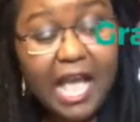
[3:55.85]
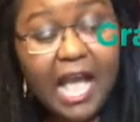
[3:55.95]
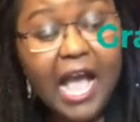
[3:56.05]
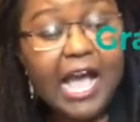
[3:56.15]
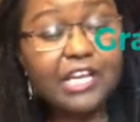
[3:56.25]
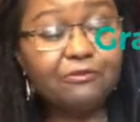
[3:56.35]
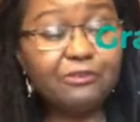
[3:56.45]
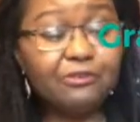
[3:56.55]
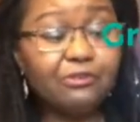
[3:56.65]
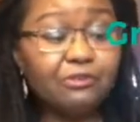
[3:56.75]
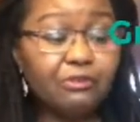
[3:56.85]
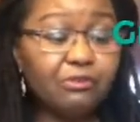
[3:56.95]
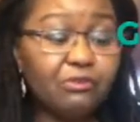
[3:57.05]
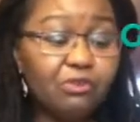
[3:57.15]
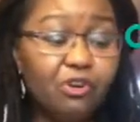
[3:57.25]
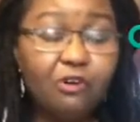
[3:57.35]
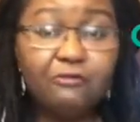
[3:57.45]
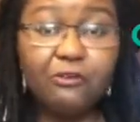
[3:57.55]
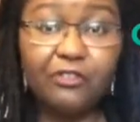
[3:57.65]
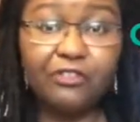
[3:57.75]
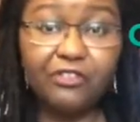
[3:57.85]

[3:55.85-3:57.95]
And if you go for